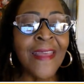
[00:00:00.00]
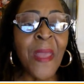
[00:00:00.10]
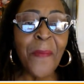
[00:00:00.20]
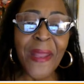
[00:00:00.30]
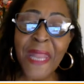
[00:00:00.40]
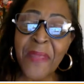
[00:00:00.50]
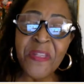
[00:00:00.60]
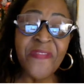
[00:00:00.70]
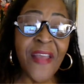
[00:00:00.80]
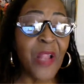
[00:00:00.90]
My name is
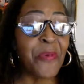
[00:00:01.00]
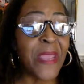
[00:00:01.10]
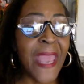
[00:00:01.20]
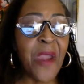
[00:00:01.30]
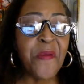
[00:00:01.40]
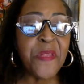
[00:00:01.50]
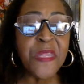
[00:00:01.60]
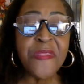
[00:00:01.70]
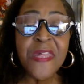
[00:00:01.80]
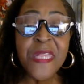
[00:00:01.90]
Valerie Harris, and
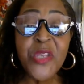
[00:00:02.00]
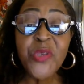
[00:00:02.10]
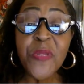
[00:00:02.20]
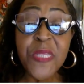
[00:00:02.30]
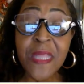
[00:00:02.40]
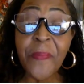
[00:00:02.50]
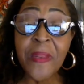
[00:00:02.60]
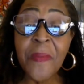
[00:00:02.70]
this is your Stepping Up